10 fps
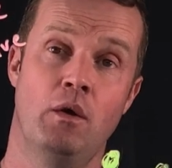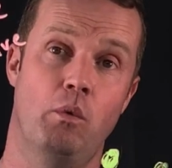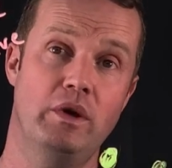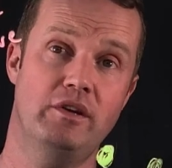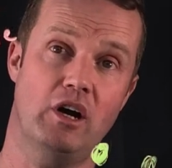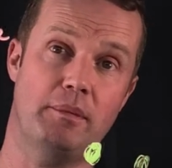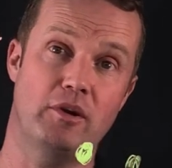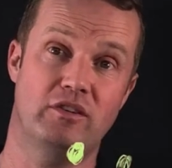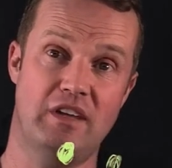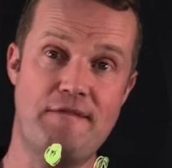We talk
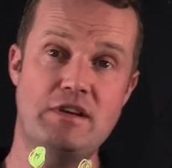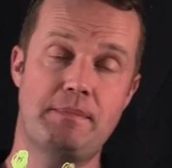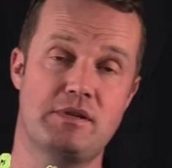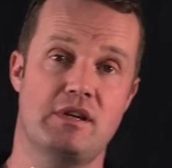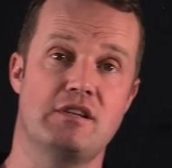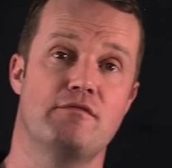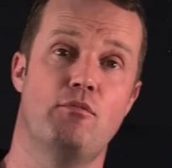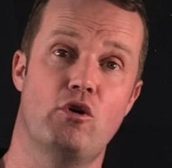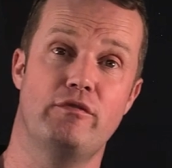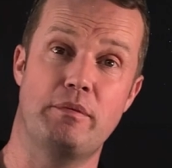about 70% or
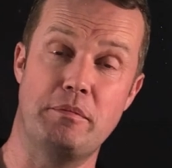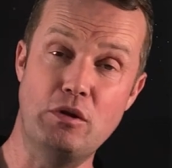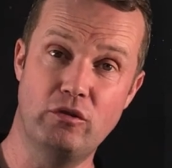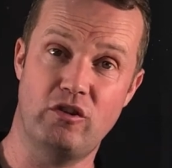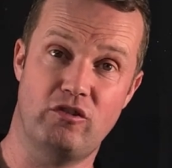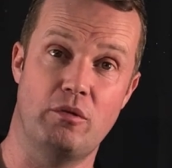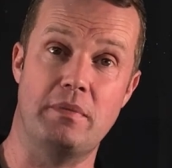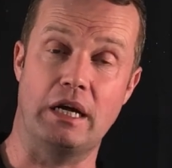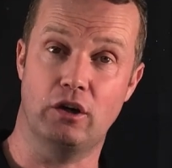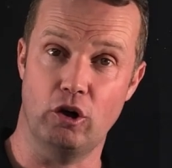more of the immune system
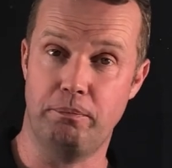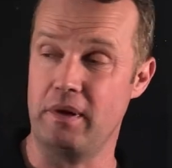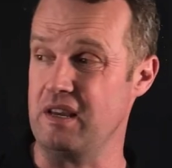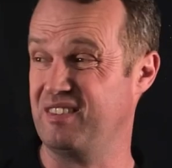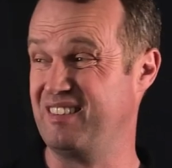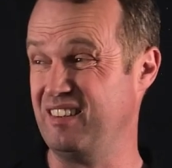being gut-based.